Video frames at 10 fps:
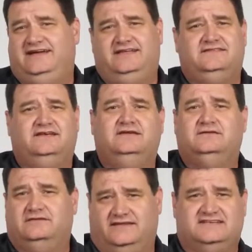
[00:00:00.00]
and
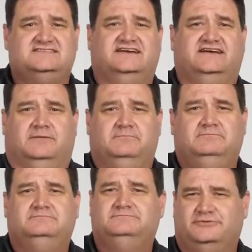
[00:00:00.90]
then they sync up.
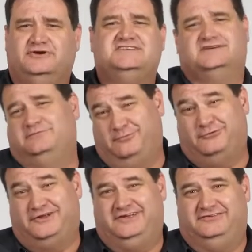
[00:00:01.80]
Pretty simple,
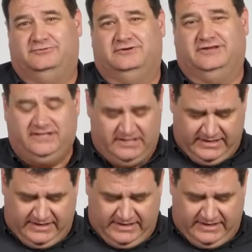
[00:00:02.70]
pretty easy, really.